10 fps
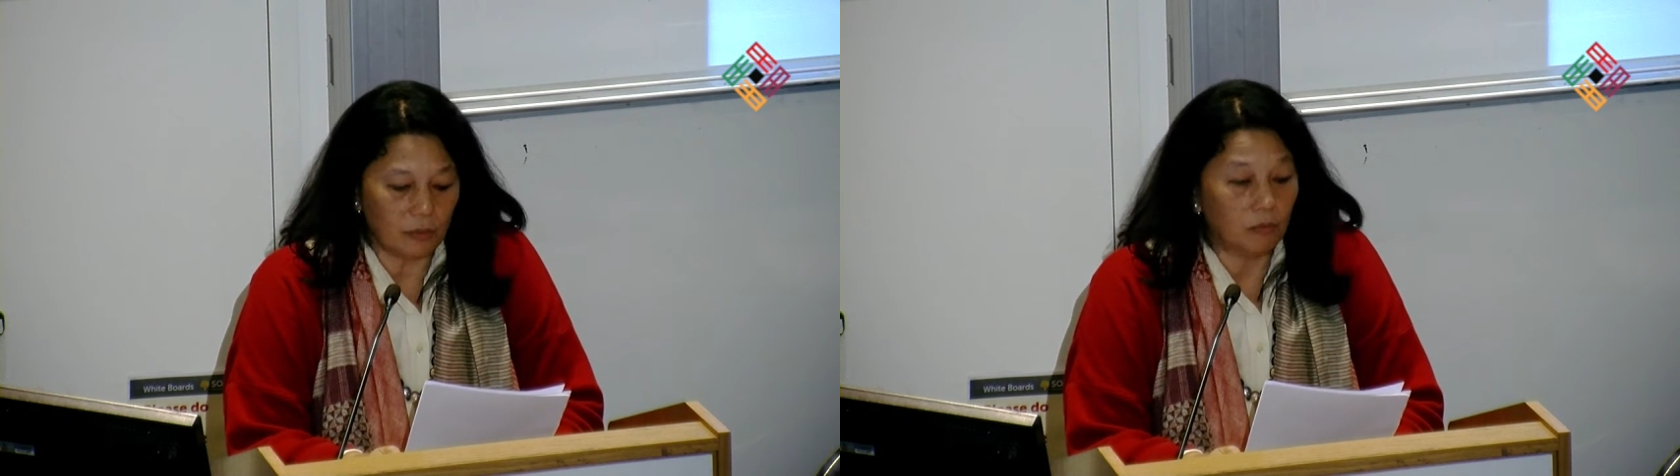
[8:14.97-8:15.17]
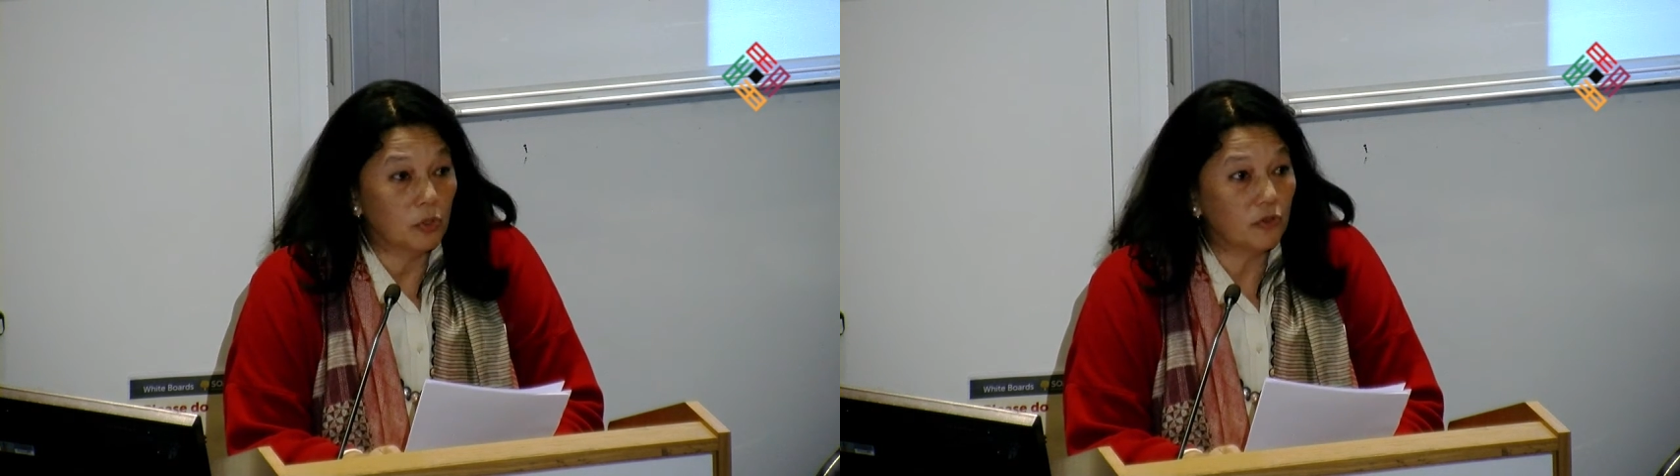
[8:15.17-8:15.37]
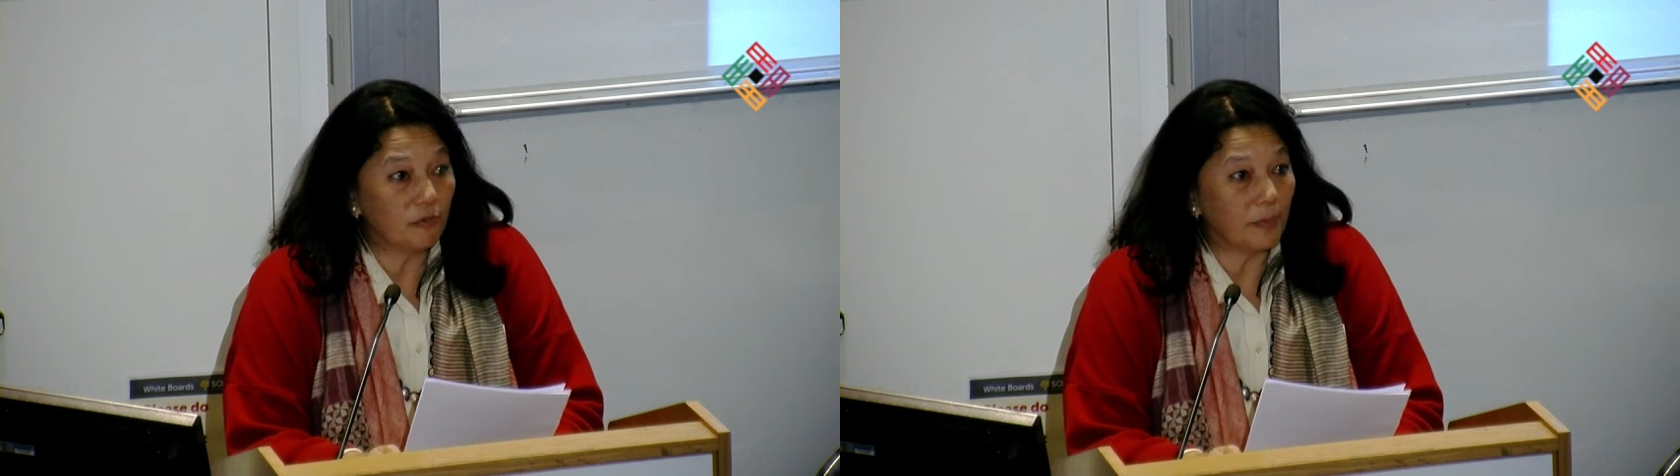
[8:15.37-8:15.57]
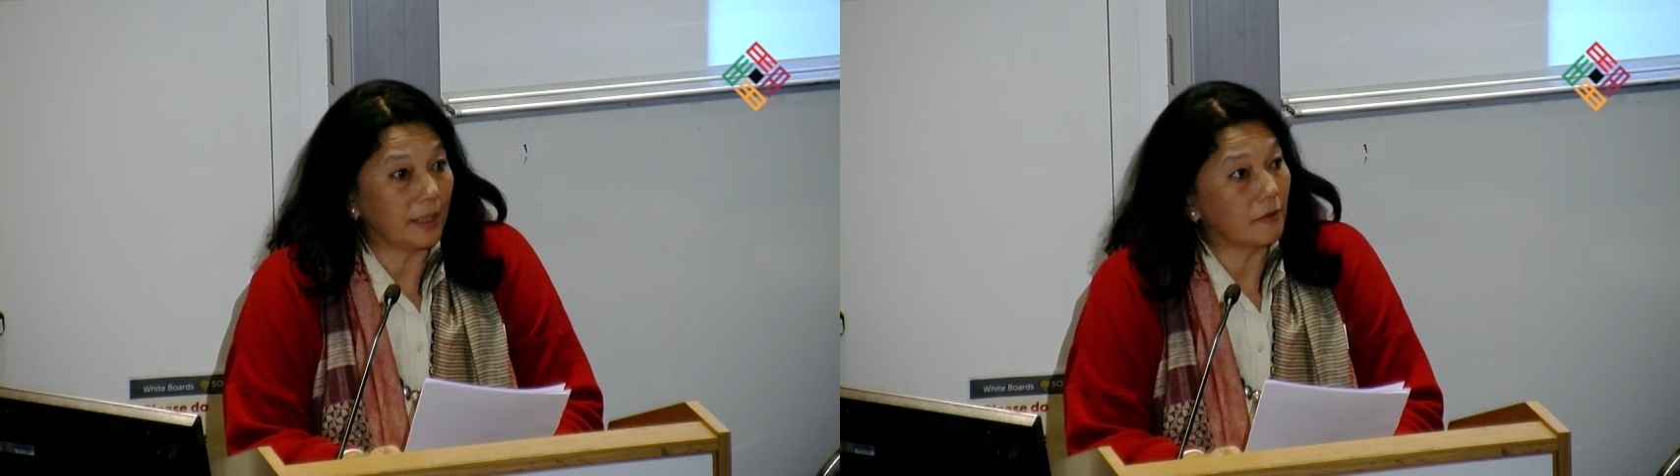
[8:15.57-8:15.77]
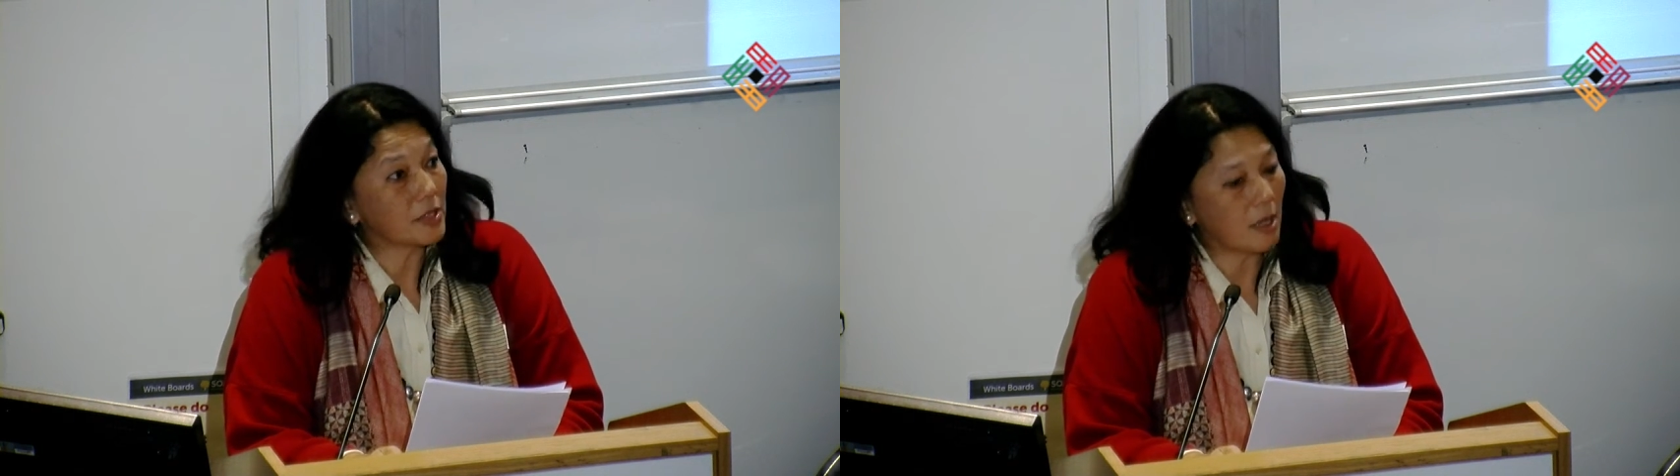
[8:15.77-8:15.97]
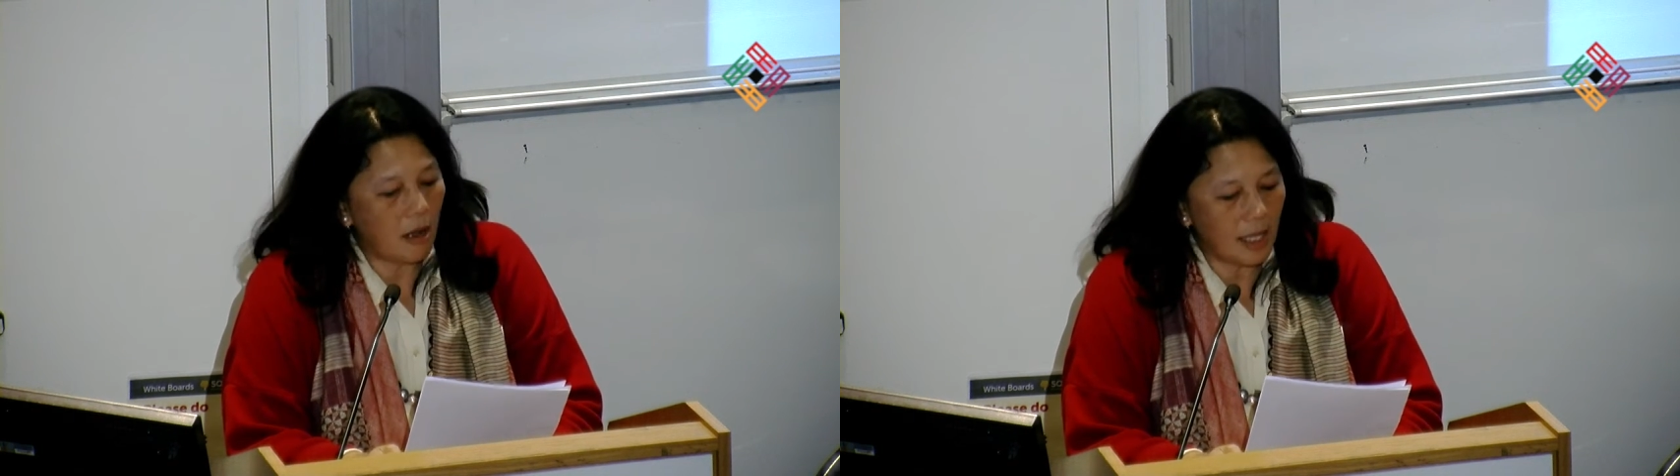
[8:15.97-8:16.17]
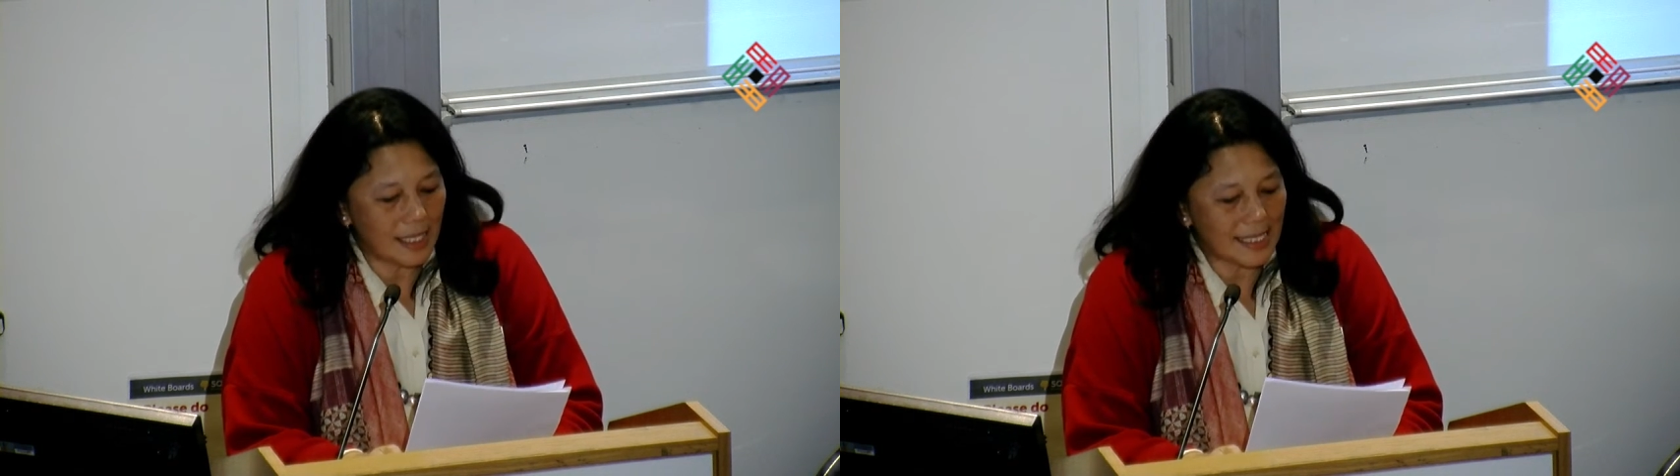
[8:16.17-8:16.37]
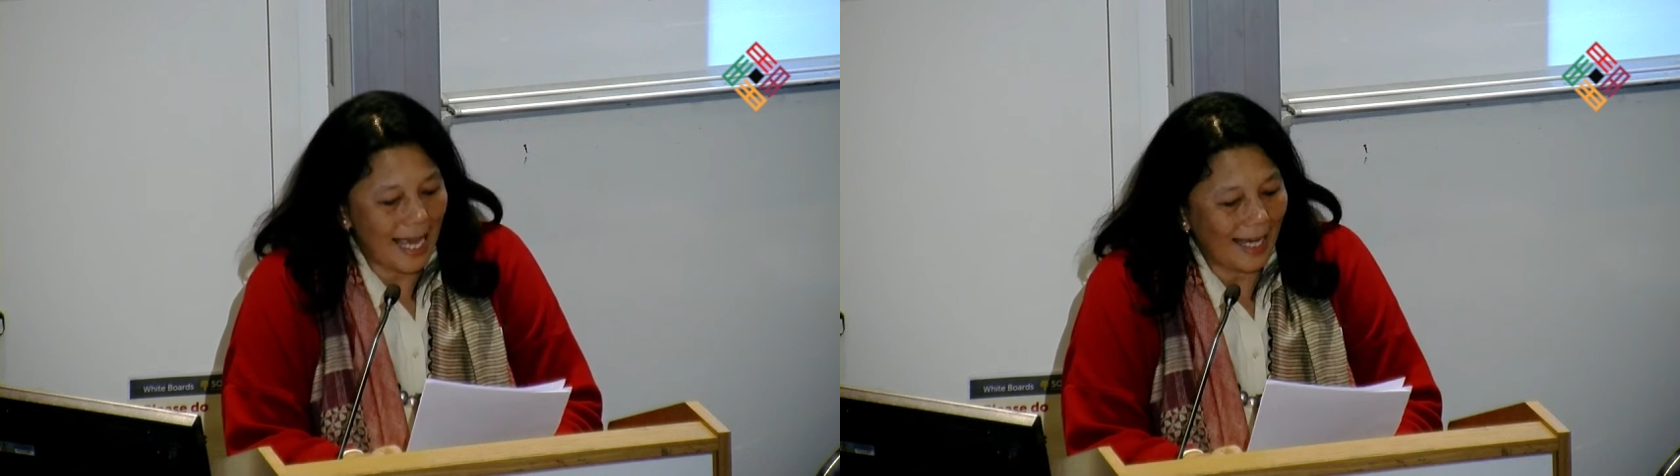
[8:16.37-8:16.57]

movement of scholars,